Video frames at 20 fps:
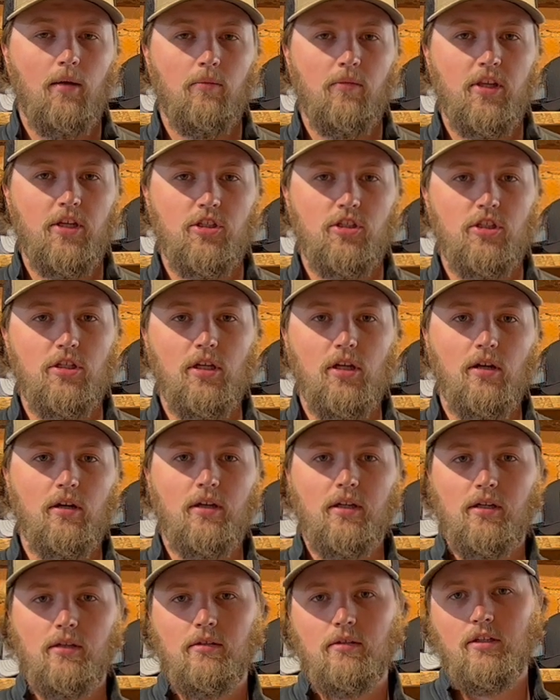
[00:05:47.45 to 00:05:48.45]
this year
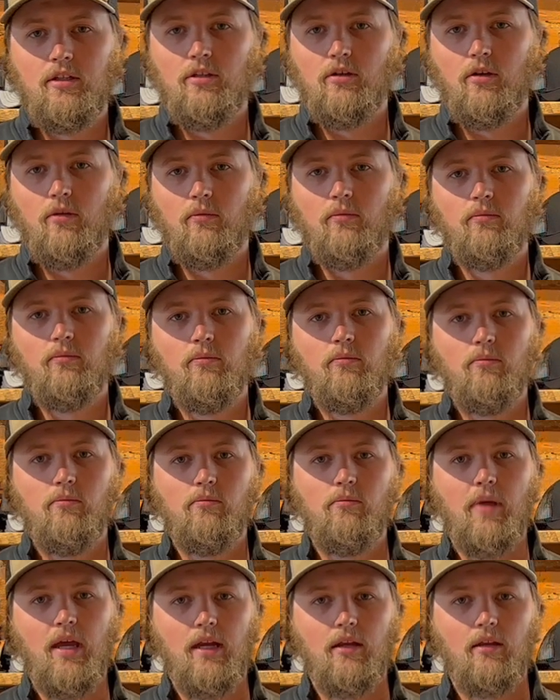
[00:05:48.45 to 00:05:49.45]
and, you know,
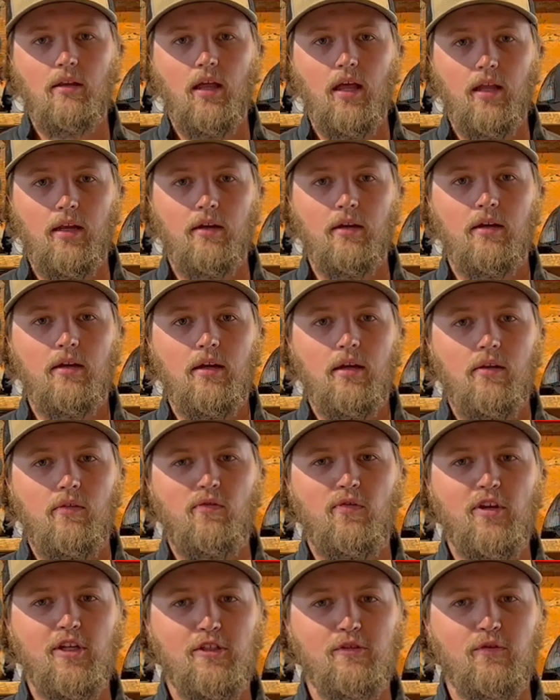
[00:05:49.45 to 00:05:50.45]
make a lot of
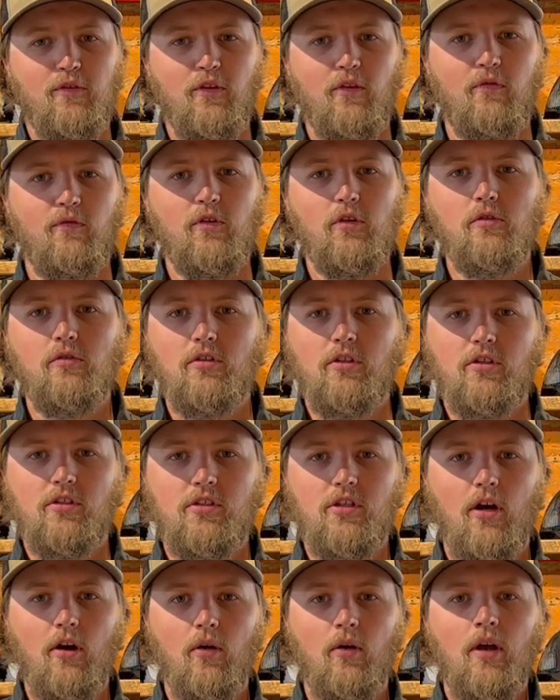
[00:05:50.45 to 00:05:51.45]
fish for the future.
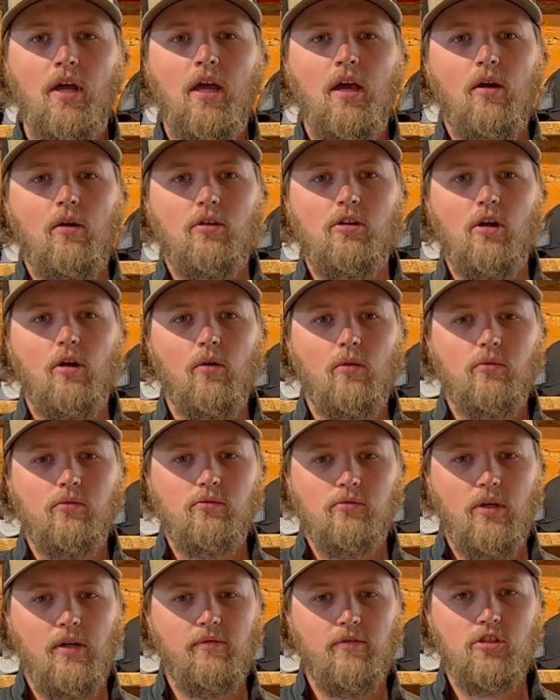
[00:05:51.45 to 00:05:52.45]
So, you know,
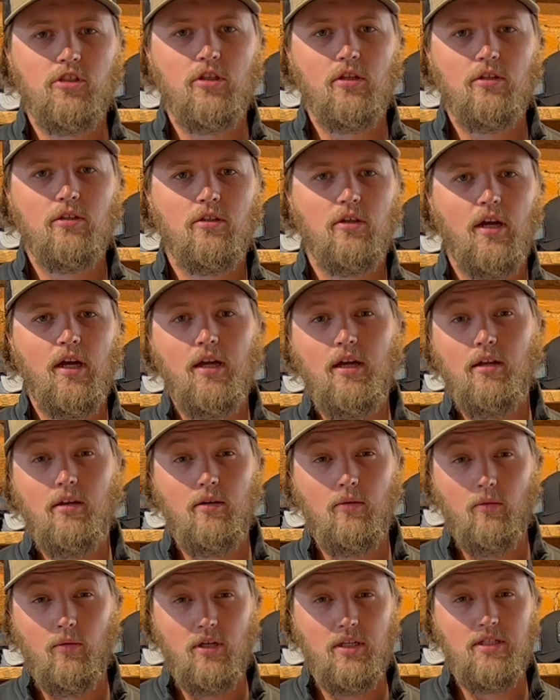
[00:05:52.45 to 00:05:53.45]
river's looking great.
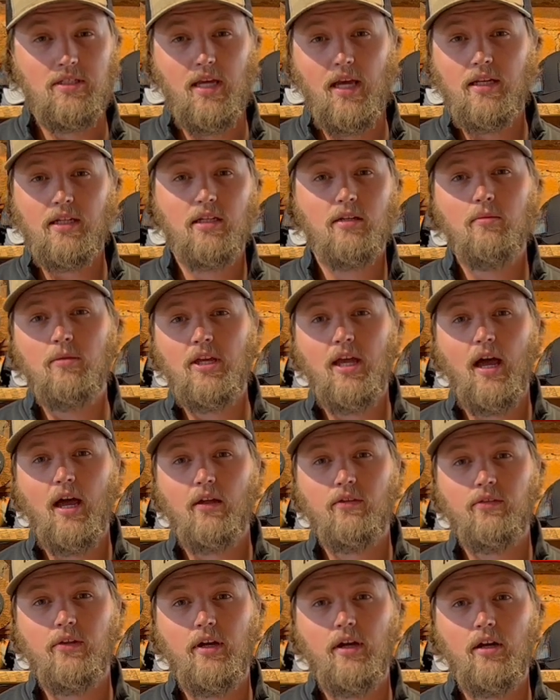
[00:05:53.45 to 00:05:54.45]
We're excited to be
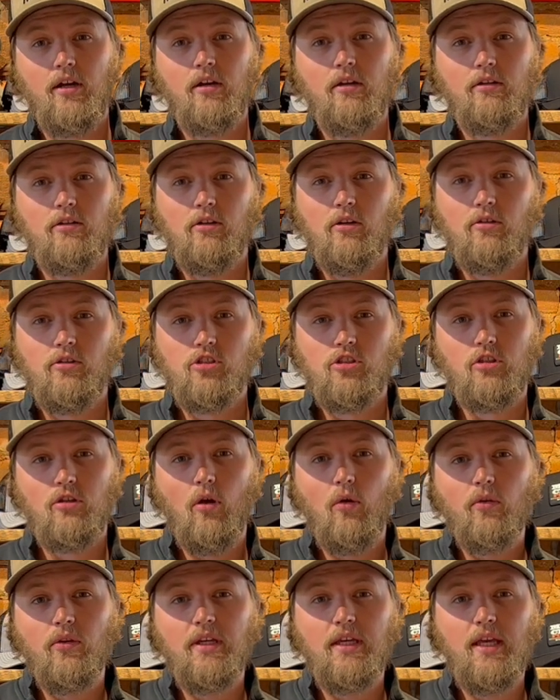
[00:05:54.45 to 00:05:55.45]
out there. You know, it should
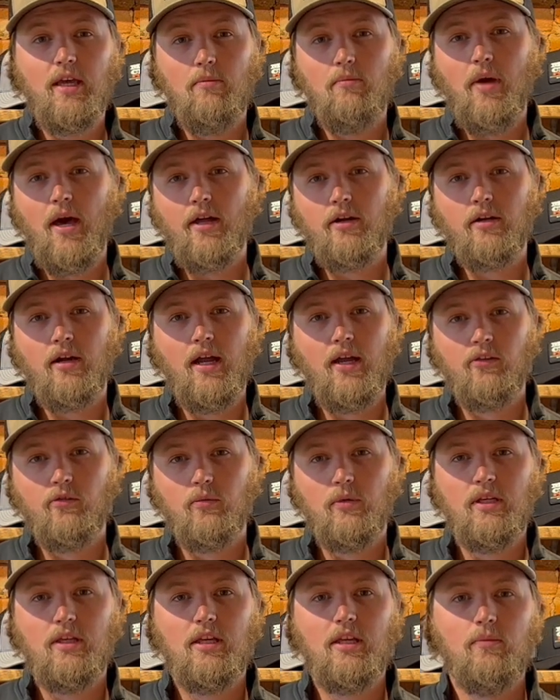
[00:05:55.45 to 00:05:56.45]
only get better as
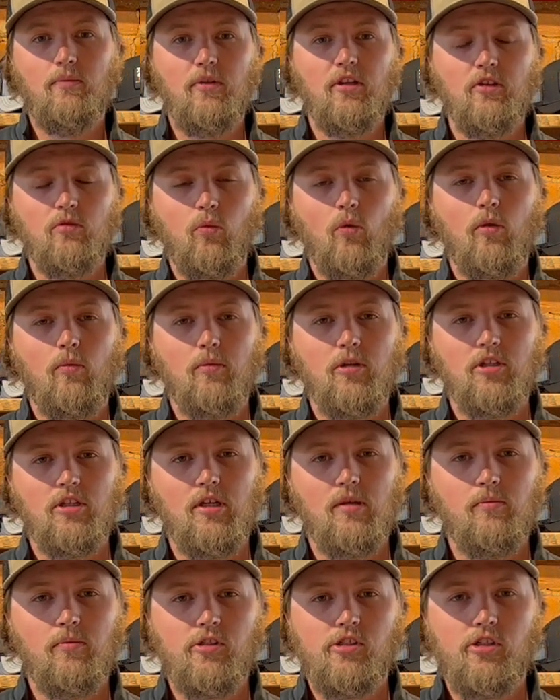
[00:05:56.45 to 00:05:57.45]
we keep these warmer
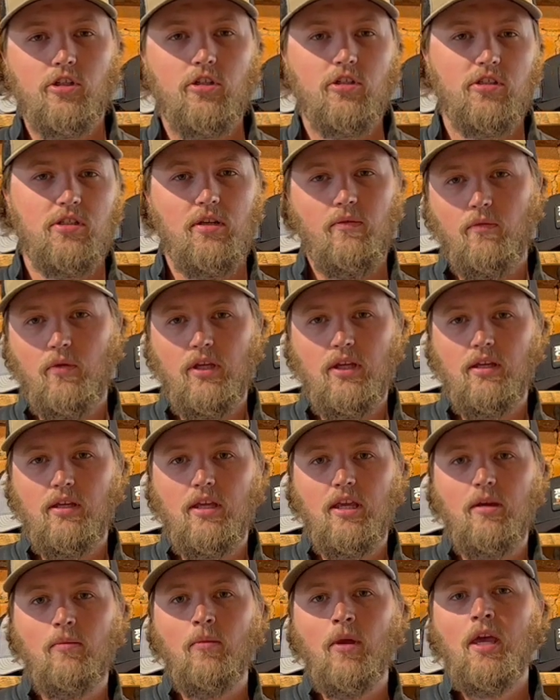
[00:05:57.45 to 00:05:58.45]
temperatures and if we can
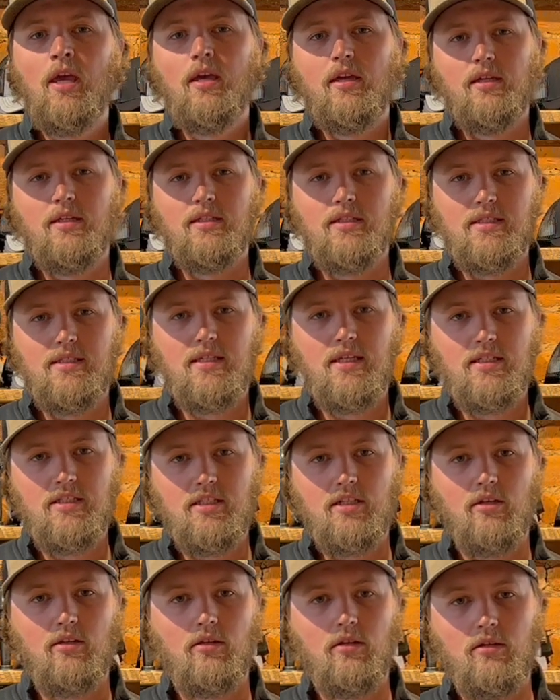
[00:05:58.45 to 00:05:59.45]
keep
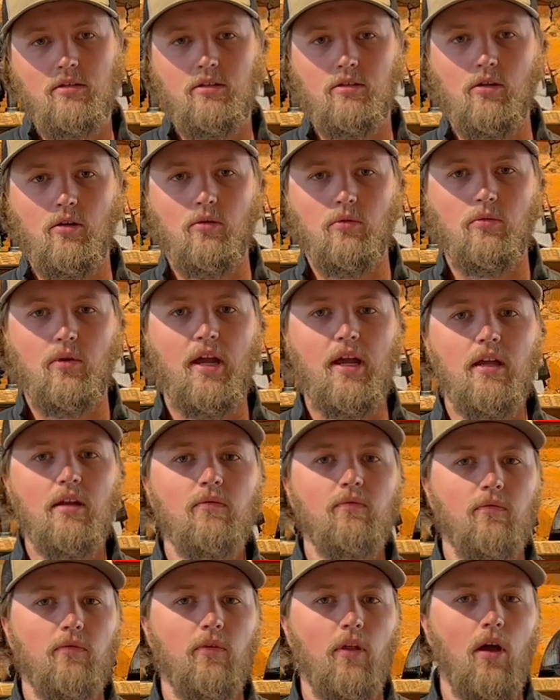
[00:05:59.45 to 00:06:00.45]
consistent, you know,
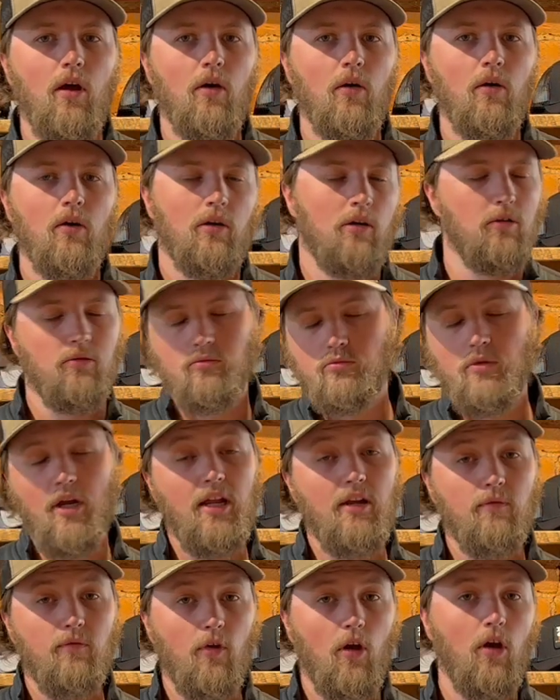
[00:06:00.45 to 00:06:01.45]
rain flow or
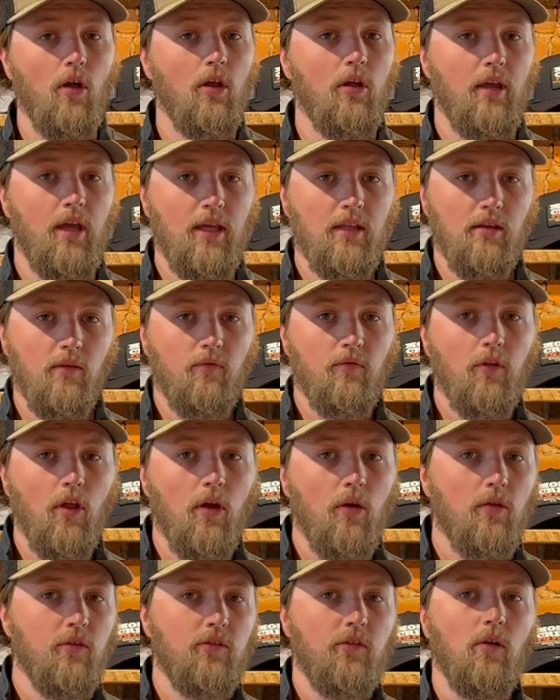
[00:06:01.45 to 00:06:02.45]
rainfall and the
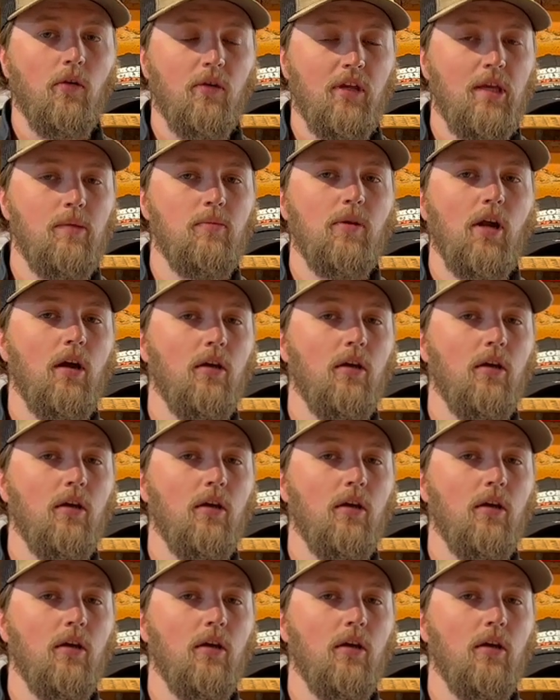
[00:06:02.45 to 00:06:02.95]
flow. So keep an eye